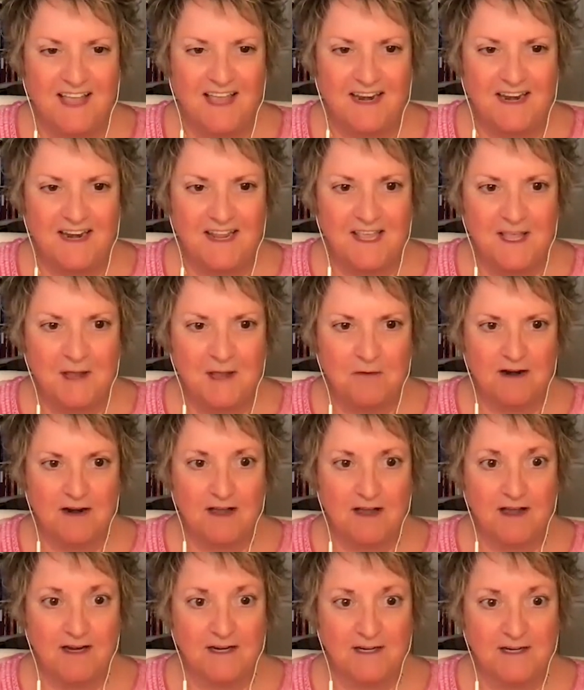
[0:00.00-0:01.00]
and he
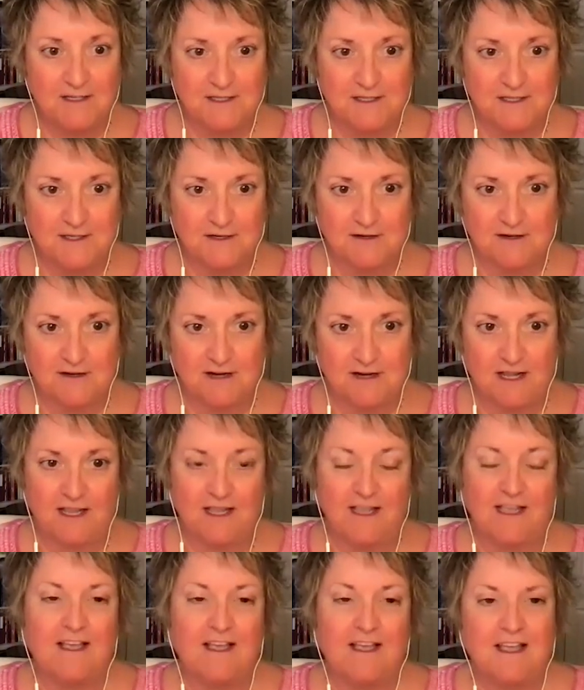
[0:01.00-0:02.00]
went on a
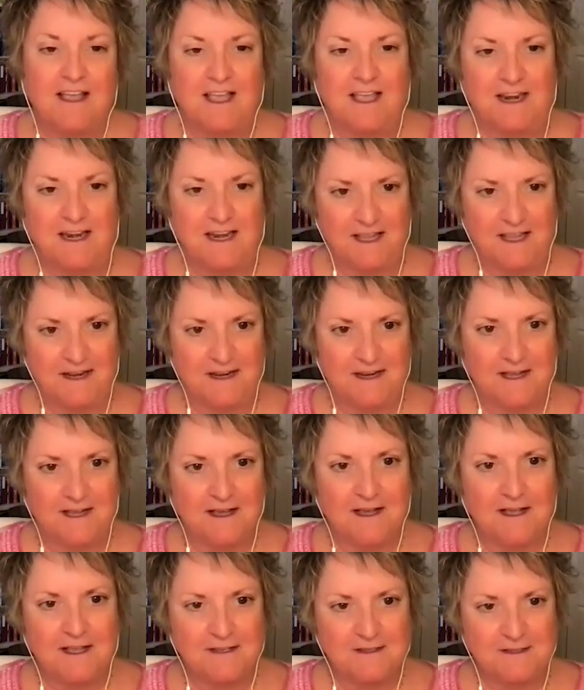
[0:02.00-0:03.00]
journey in
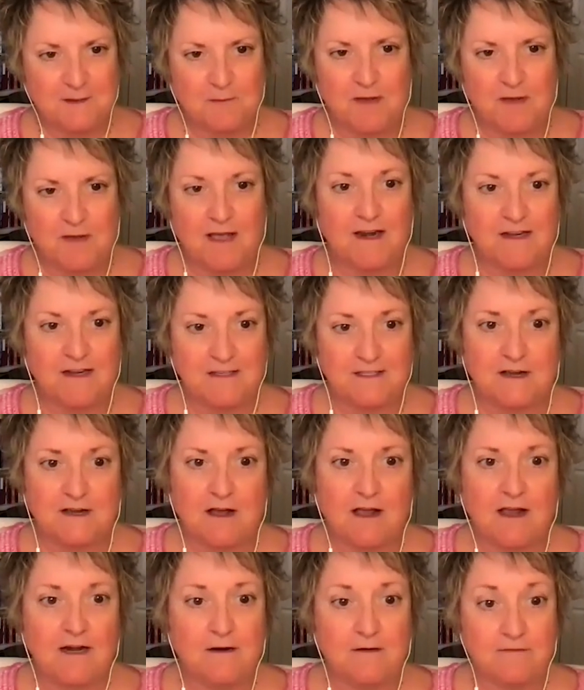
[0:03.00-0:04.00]
India and Tibet and
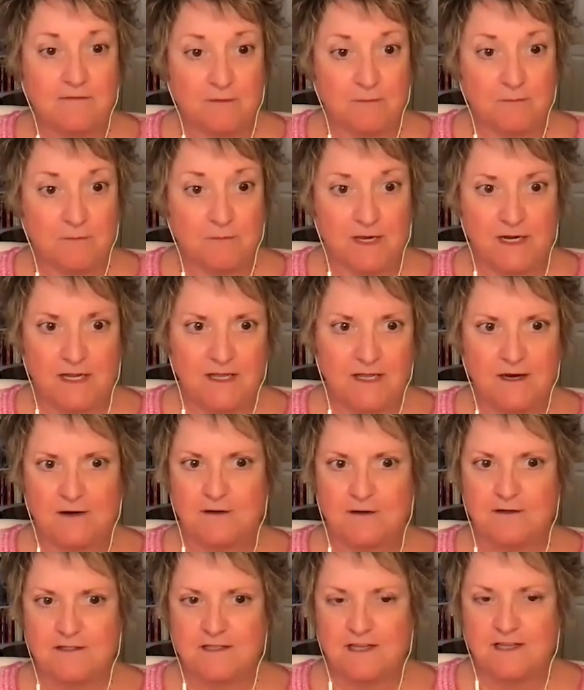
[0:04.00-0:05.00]
China for many
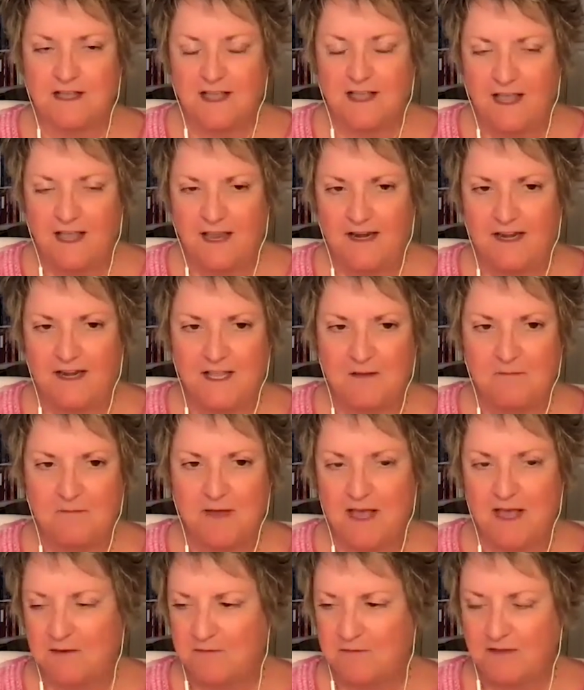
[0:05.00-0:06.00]
years. And he
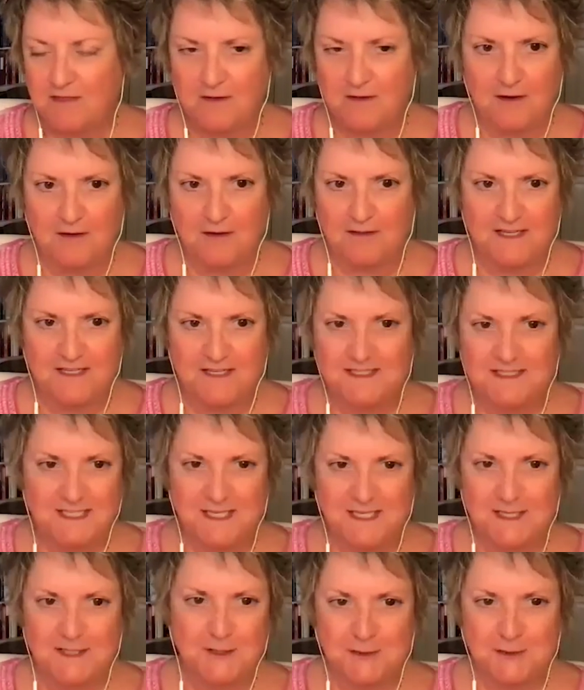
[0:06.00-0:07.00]
met with all these
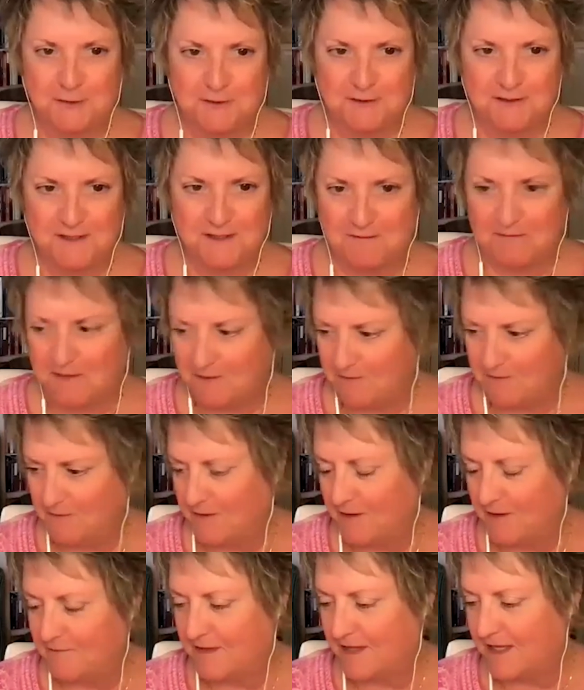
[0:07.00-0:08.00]
teachers of
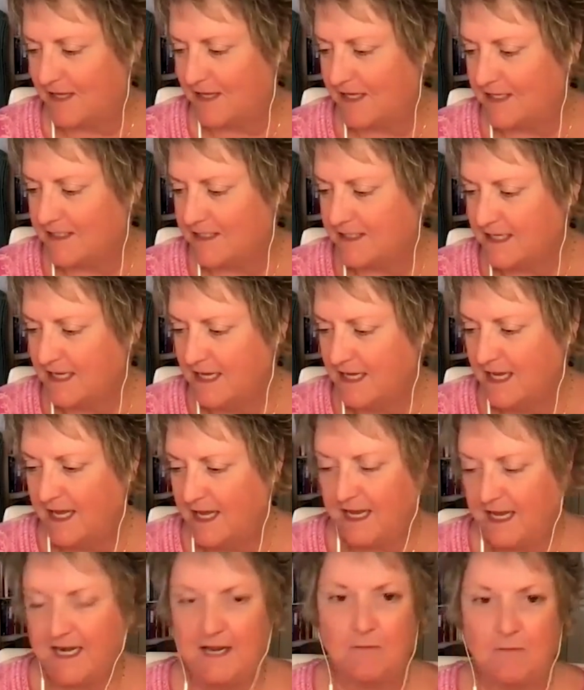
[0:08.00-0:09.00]
the East.
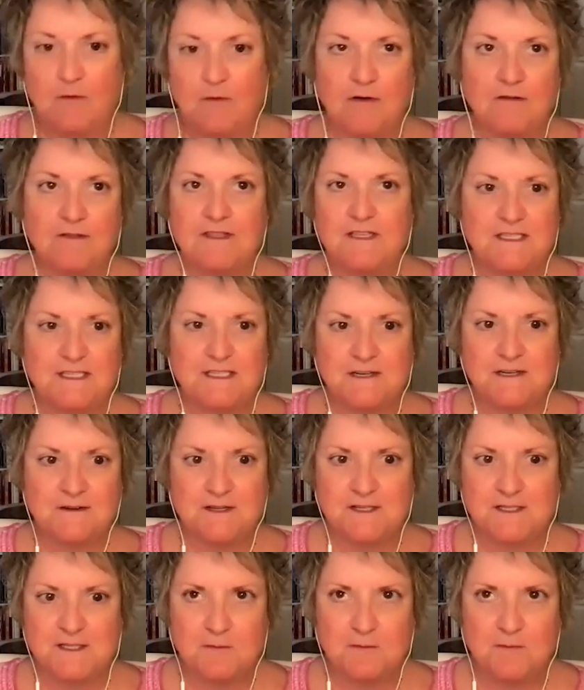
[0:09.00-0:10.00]
And he wrote this
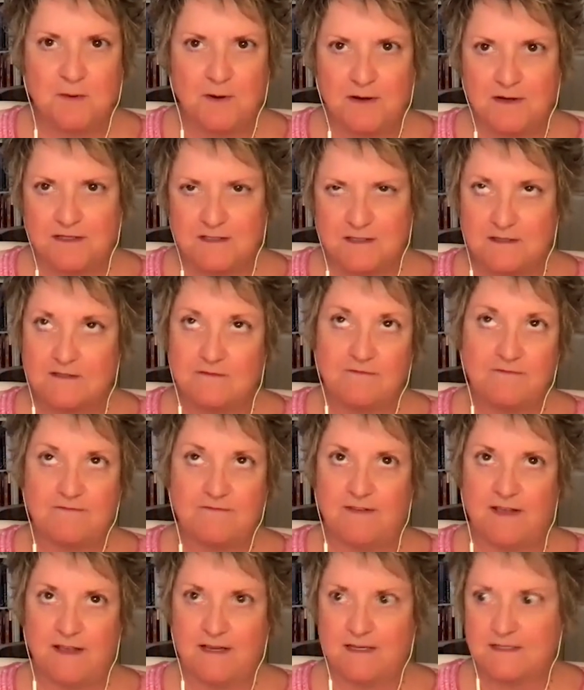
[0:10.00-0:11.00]
series of books. It's
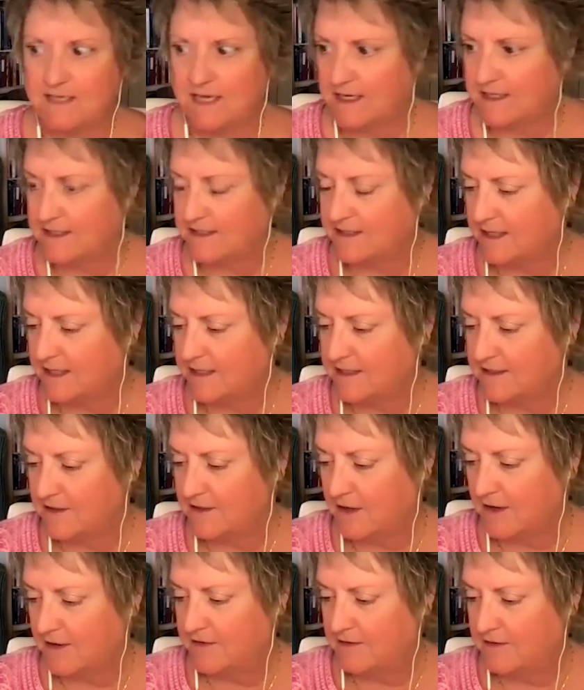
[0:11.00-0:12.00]
fantastic. It's
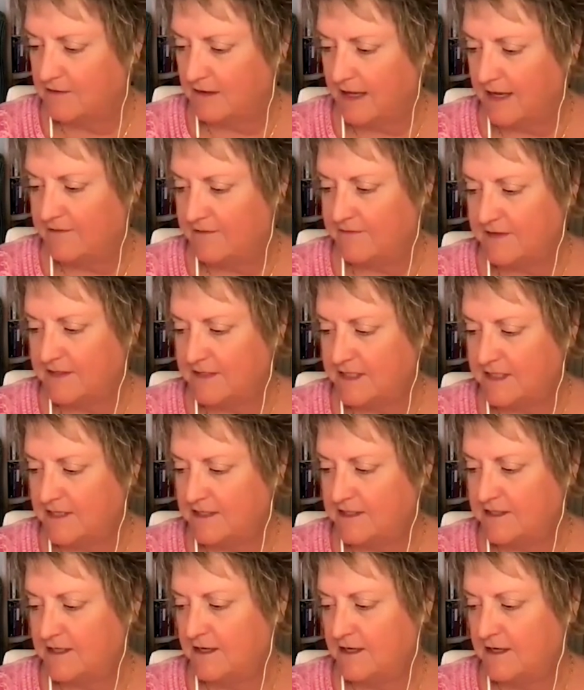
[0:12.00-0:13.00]
called The Life and
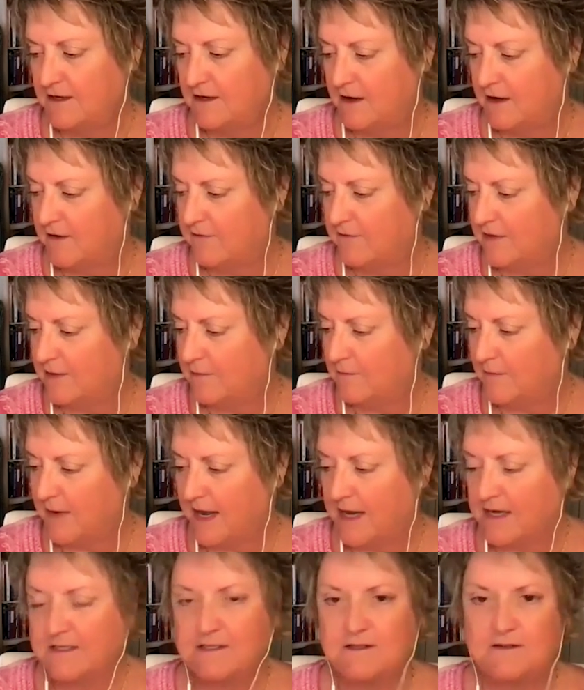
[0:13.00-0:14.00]
Teaching of the
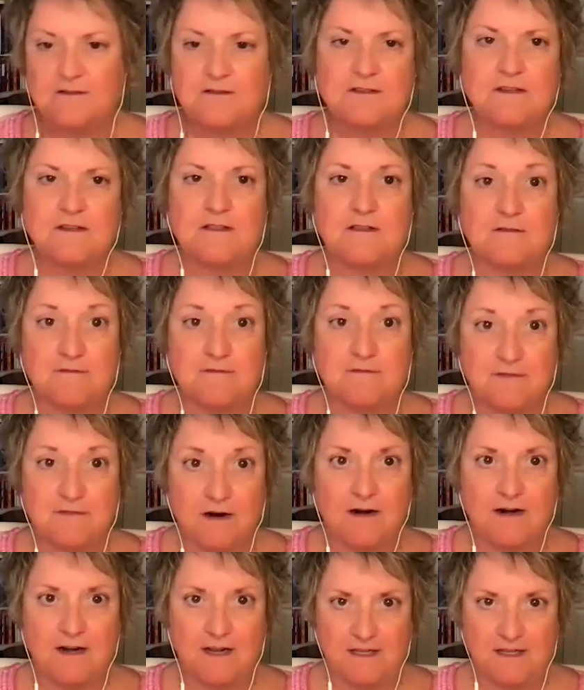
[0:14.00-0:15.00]
Masters of the
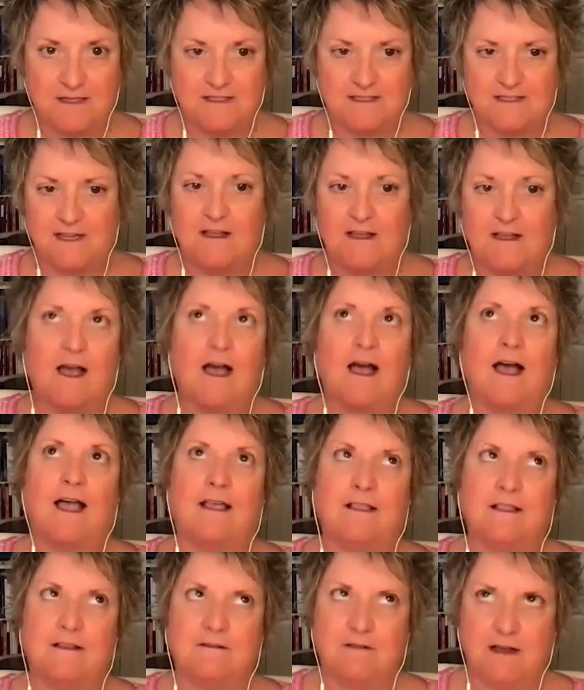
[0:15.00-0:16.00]
Far East.
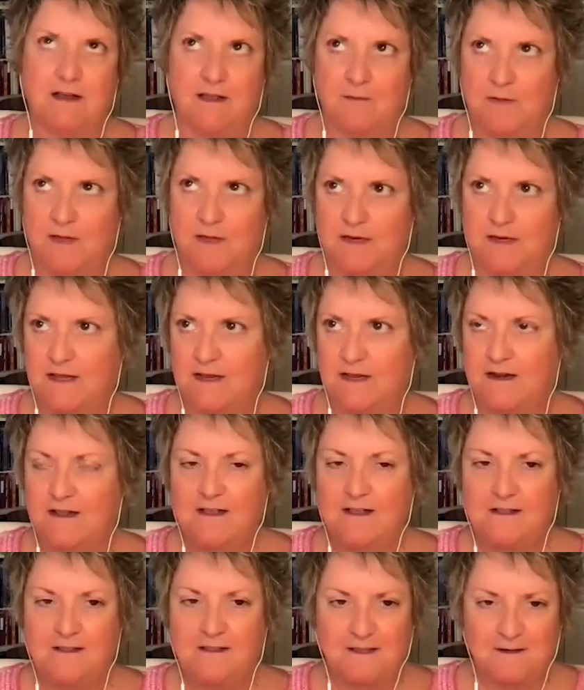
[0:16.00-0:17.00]
Highly recommend it.
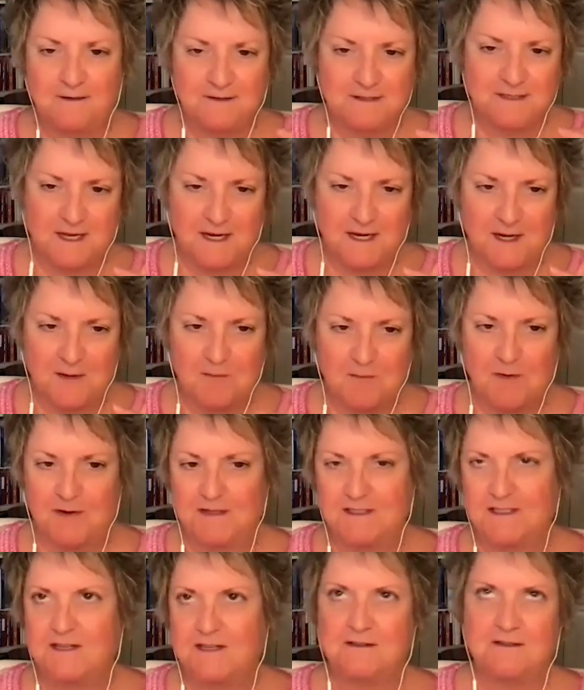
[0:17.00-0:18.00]
Little tiny
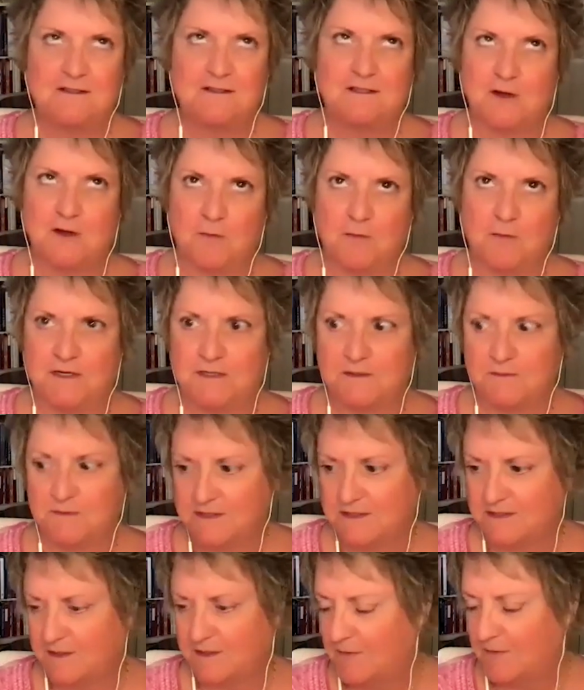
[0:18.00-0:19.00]
books, so much
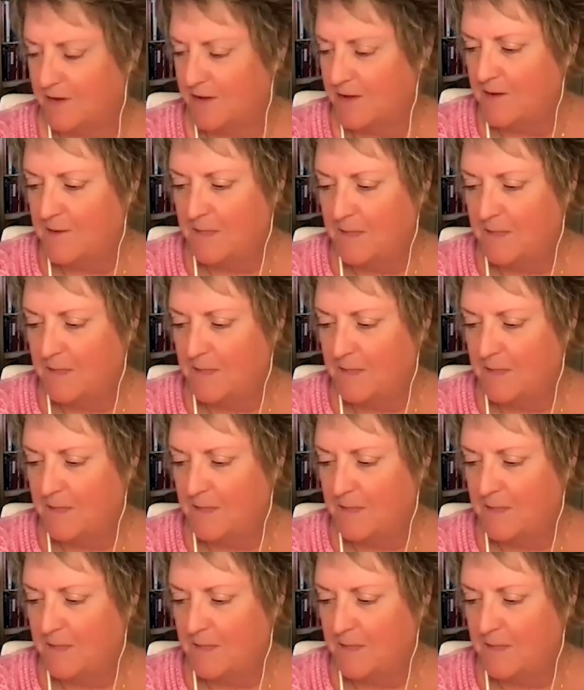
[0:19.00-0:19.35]
wisdom.